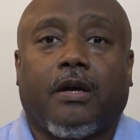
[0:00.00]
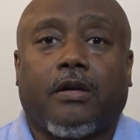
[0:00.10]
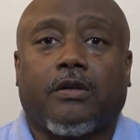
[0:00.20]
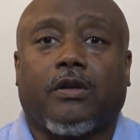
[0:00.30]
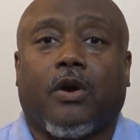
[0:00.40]

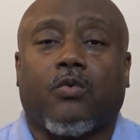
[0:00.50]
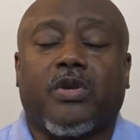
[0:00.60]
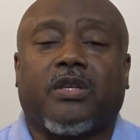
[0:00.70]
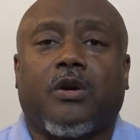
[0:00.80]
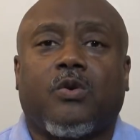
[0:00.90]
you know,
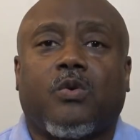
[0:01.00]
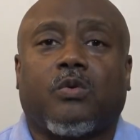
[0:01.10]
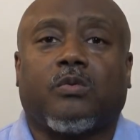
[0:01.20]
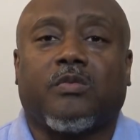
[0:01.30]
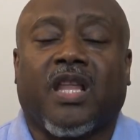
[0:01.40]
we
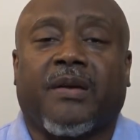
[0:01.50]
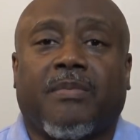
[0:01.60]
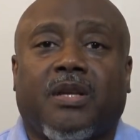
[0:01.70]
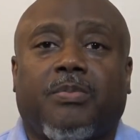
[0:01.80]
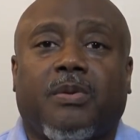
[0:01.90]
know, like
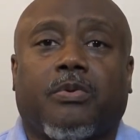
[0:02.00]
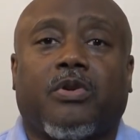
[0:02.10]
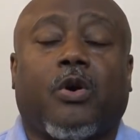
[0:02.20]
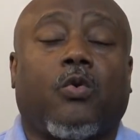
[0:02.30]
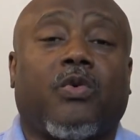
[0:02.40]
many people
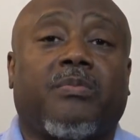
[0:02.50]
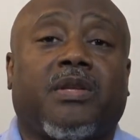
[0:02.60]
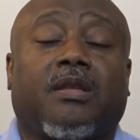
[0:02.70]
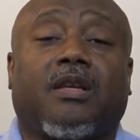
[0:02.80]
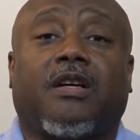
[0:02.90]
know,
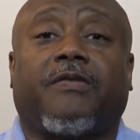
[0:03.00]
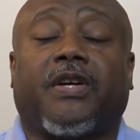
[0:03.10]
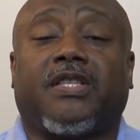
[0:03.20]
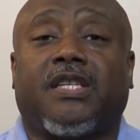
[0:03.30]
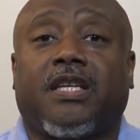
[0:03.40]
women love
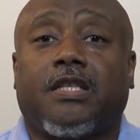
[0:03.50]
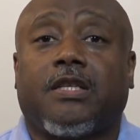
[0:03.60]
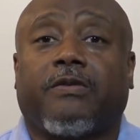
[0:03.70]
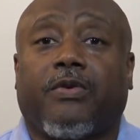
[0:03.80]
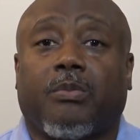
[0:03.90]

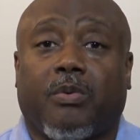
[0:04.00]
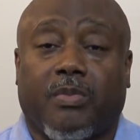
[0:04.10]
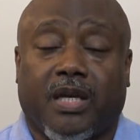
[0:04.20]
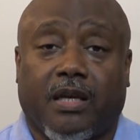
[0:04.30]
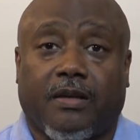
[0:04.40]
attention from a
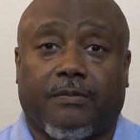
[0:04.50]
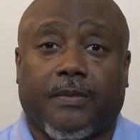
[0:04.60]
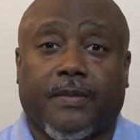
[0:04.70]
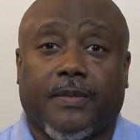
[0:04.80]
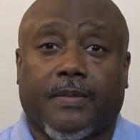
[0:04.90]
man.
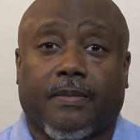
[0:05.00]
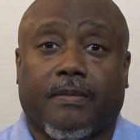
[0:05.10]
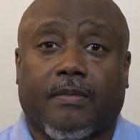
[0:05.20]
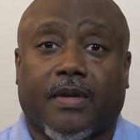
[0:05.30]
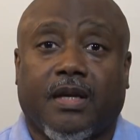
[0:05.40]

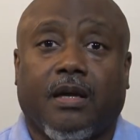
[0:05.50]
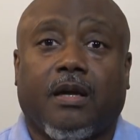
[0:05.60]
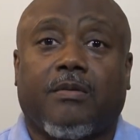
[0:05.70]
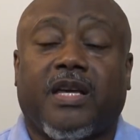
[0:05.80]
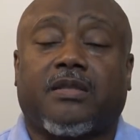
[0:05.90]

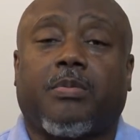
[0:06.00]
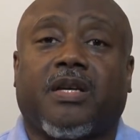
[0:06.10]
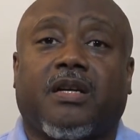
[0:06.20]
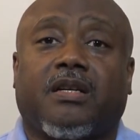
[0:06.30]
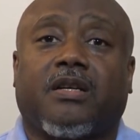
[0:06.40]
That's
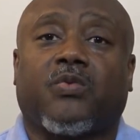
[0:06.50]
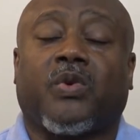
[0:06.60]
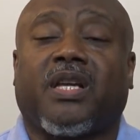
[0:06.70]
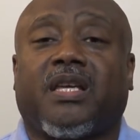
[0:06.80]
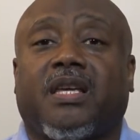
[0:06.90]
because
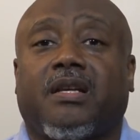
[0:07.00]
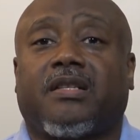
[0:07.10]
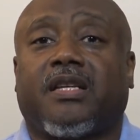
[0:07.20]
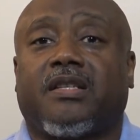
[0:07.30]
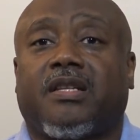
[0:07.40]
when they get
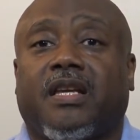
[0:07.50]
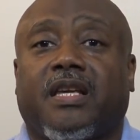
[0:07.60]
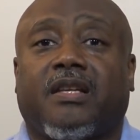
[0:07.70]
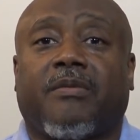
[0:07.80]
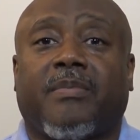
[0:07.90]
attention, they're
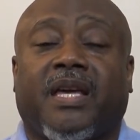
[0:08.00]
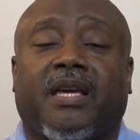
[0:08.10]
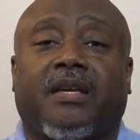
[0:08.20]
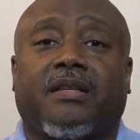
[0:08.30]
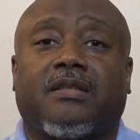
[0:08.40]
getting a
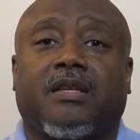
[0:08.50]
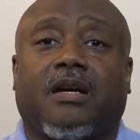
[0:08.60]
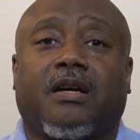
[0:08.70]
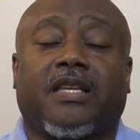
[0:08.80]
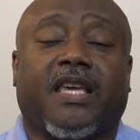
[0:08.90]
man's
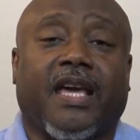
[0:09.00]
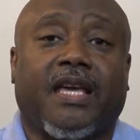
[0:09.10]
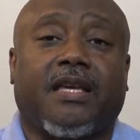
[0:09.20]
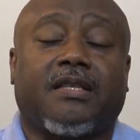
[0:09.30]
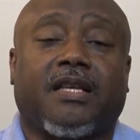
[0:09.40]
uh,
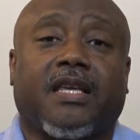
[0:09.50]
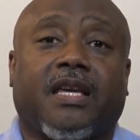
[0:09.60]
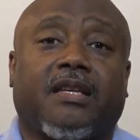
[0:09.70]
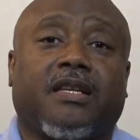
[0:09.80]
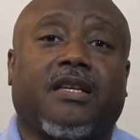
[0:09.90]
gaze, they're
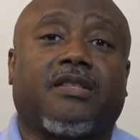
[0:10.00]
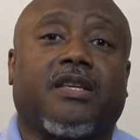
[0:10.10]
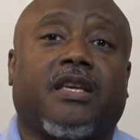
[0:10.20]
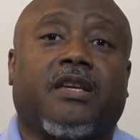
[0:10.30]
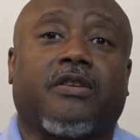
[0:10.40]
getting his
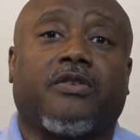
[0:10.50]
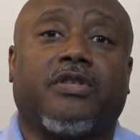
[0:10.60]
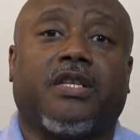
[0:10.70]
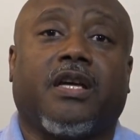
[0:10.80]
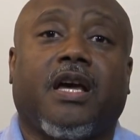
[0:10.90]
energy.